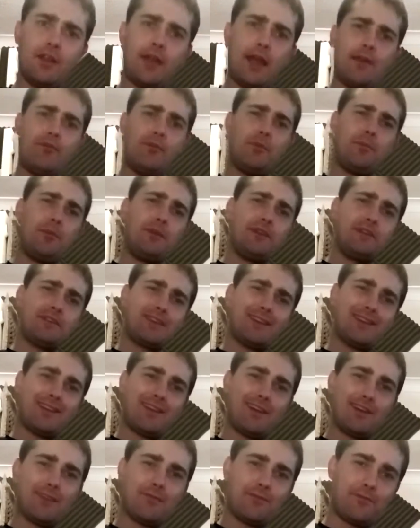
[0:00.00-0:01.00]
everybody's kind
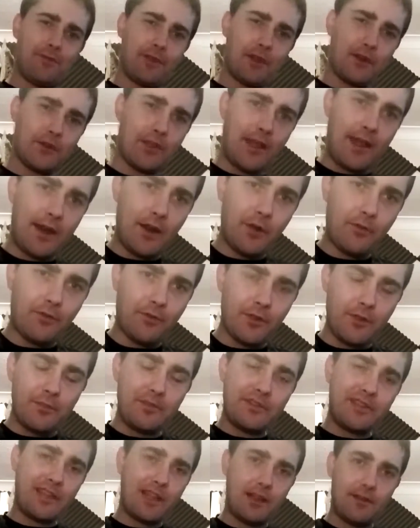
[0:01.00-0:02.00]
of got to figure that out for
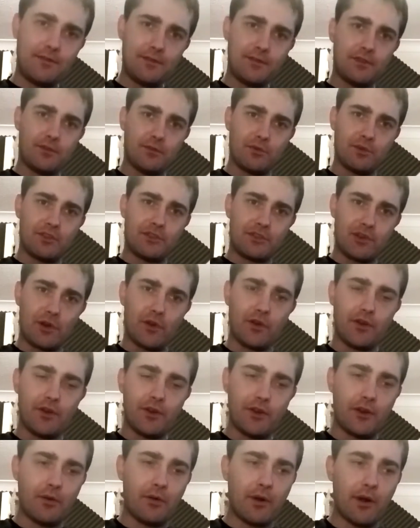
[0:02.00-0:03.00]
themselves to a
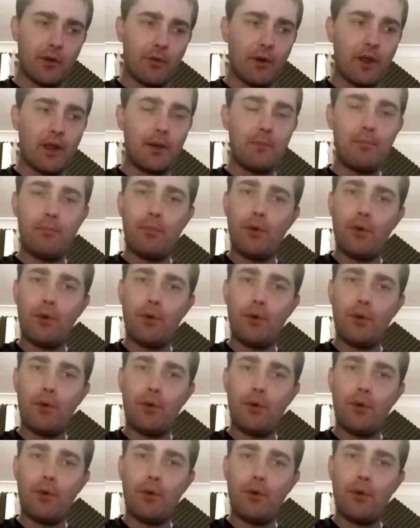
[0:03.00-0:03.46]
certain degree, right?